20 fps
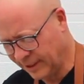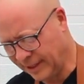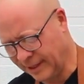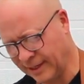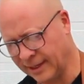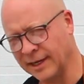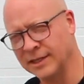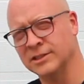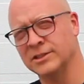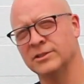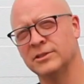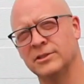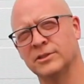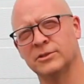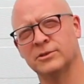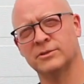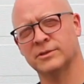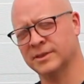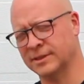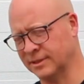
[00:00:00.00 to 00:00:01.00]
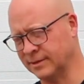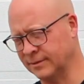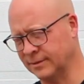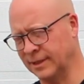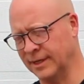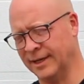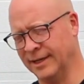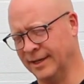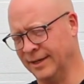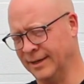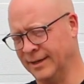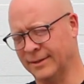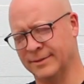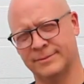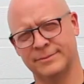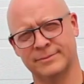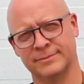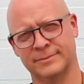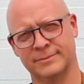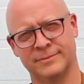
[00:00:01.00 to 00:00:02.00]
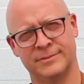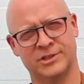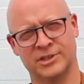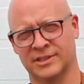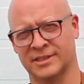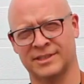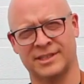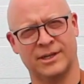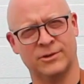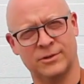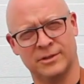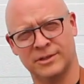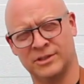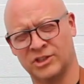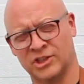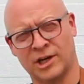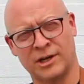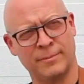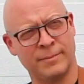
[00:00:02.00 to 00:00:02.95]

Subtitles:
And I do use just out of the jar